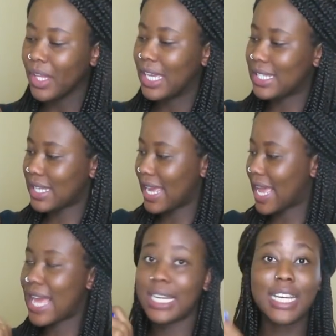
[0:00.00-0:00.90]
He's like
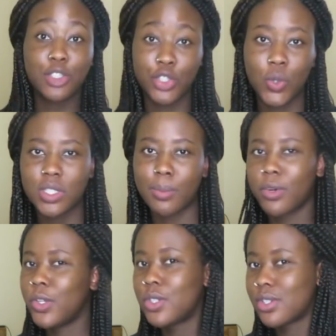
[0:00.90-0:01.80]
Adidas shorts. I'm
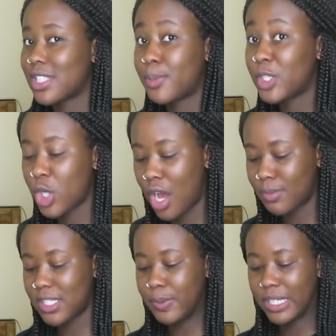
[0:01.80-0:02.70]
gonna use those as
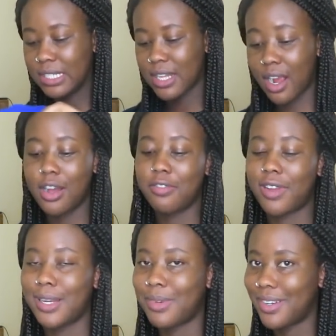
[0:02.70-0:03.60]
pajamas because I can't
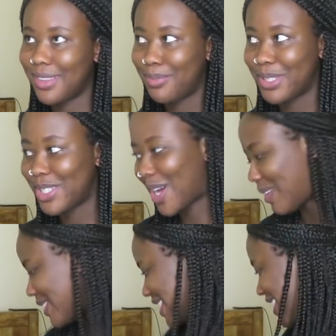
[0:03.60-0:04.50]
find my other
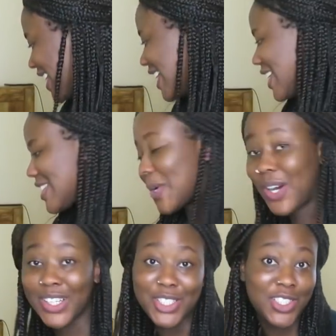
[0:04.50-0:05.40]
pajamas.
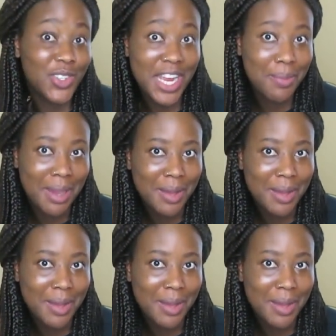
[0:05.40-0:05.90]
So straight in my